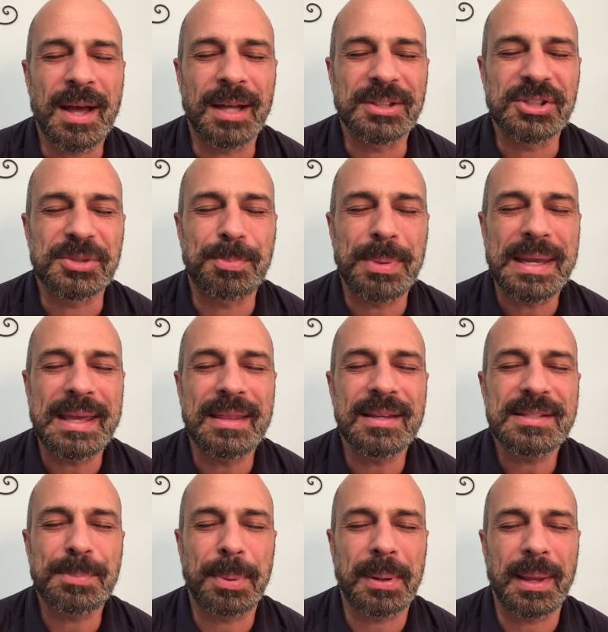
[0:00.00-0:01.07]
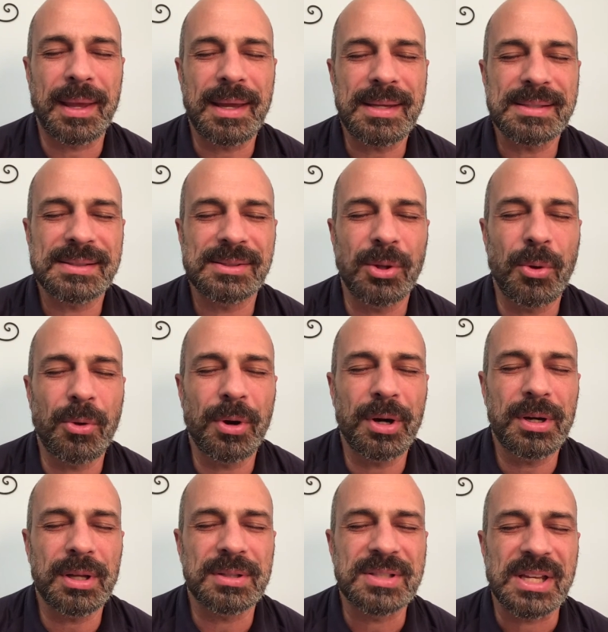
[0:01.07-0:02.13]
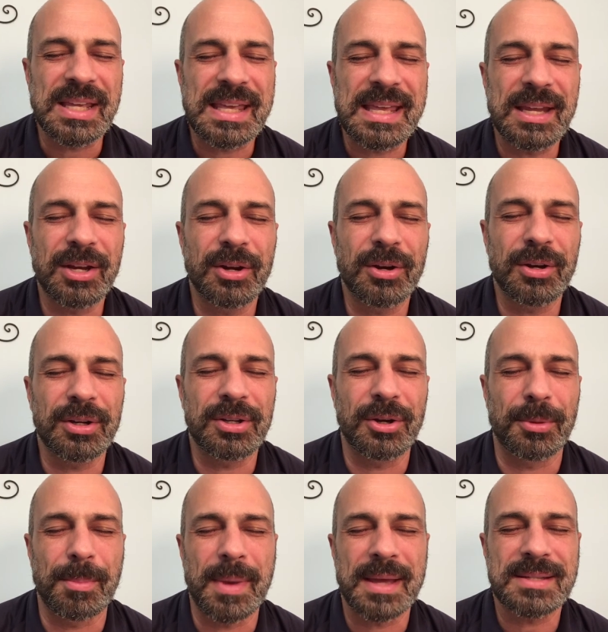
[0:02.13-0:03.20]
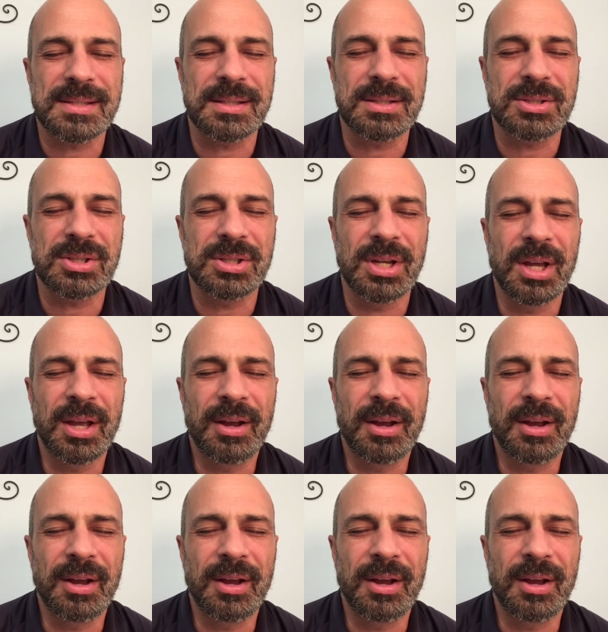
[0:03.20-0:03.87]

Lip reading: just be in this place, Lord, to hear your message.